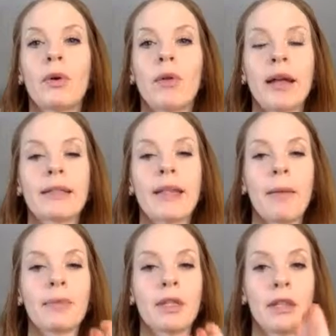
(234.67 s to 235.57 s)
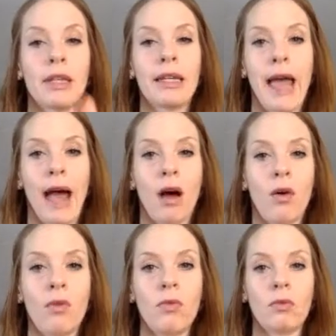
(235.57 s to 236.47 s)
accept the
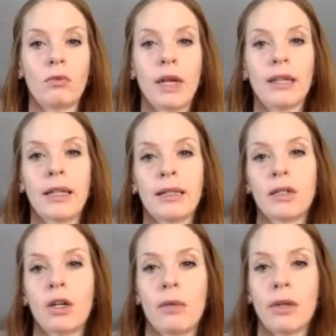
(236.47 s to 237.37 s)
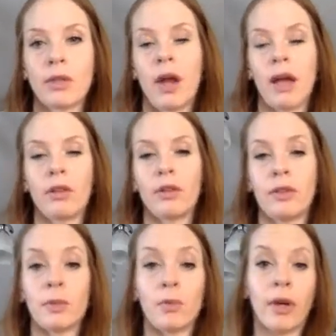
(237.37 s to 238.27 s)
now, right? That's a term I
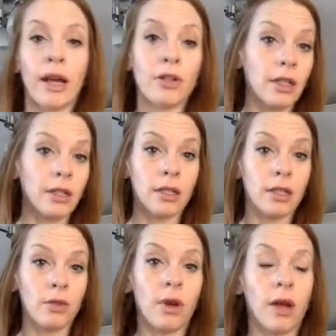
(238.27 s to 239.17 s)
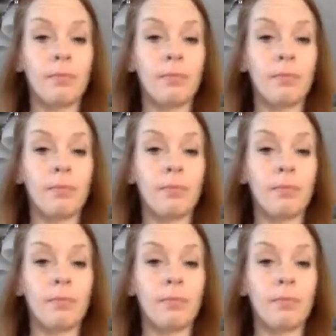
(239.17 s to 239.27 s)
learned this morning. I actually listened to